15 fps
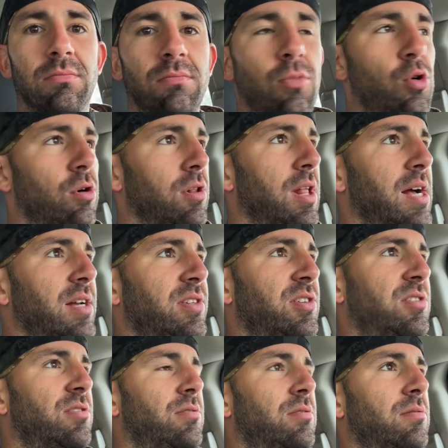more or
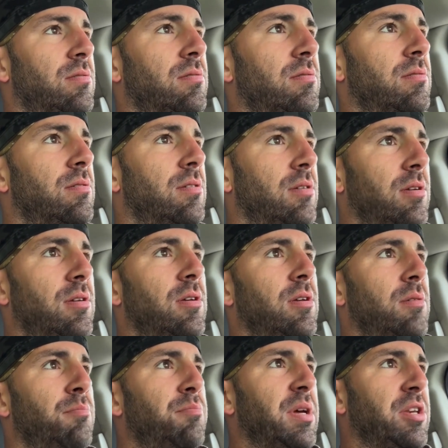less
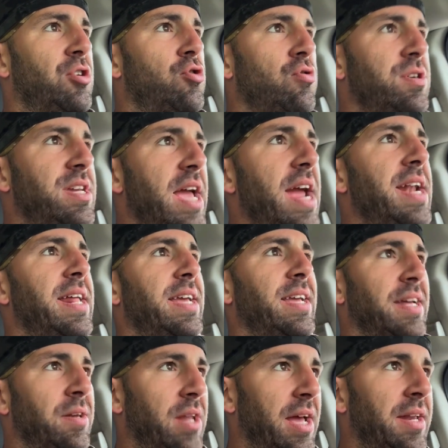been creating and,